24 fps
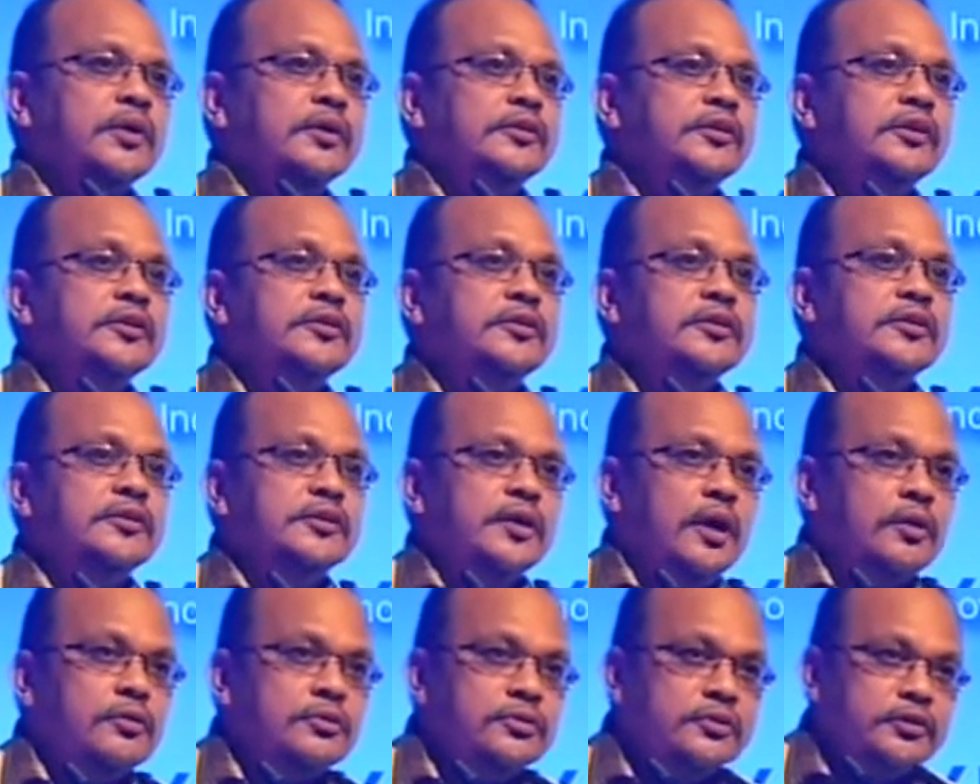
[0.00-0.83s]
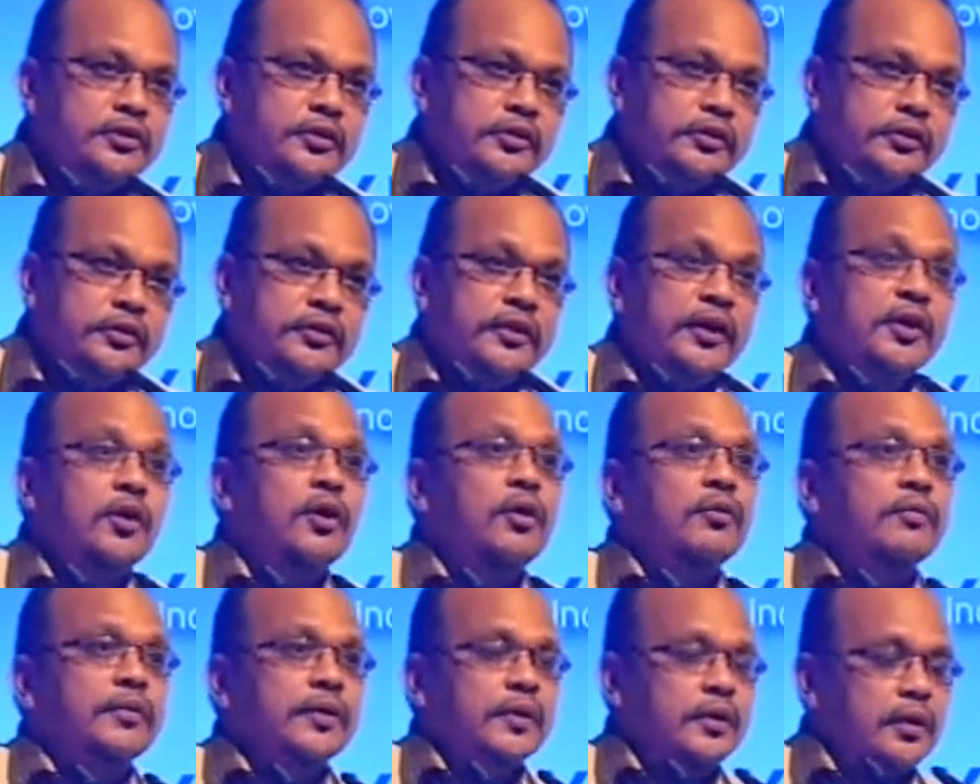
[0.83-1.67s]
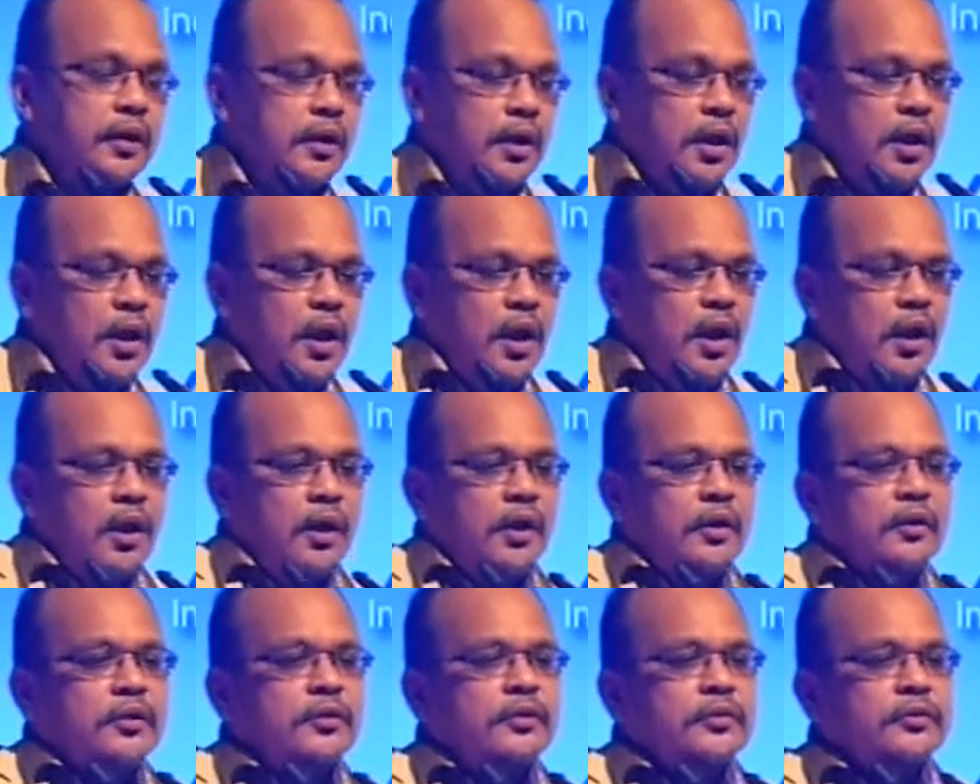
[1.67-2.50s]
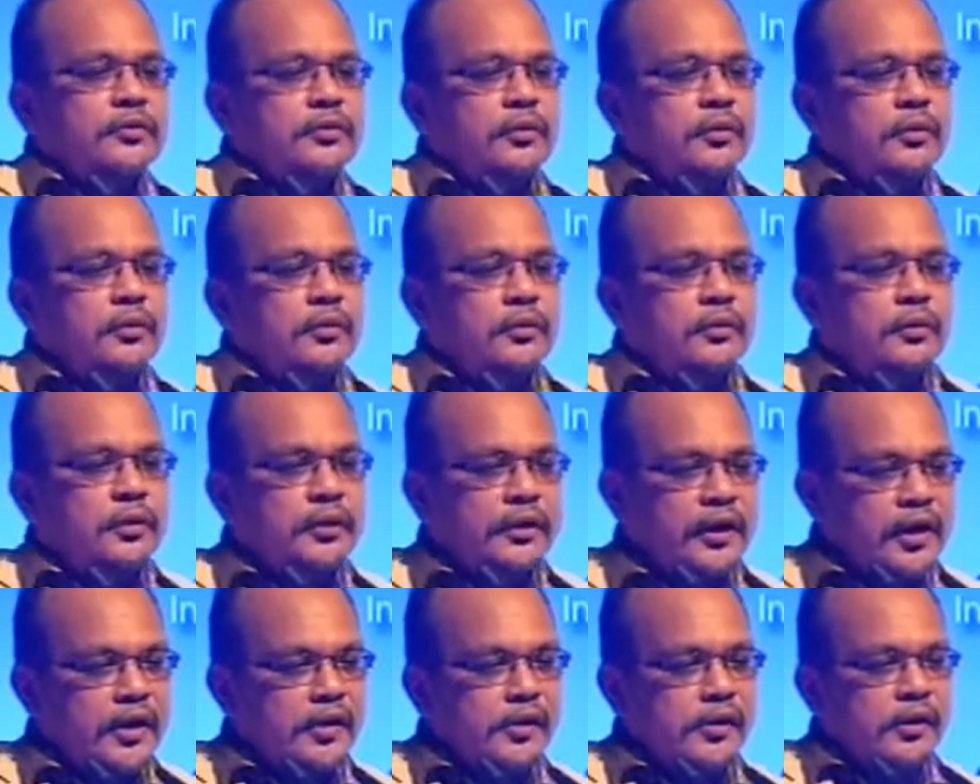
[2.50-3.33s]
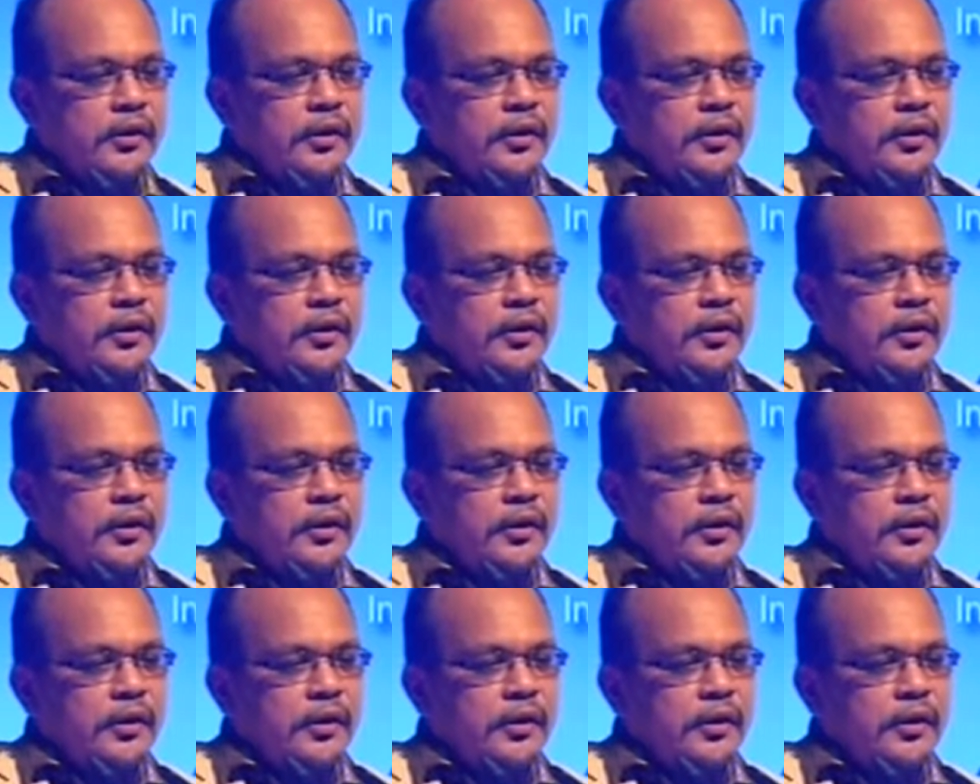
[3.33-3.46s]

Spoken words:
30,000 takeoff. So again,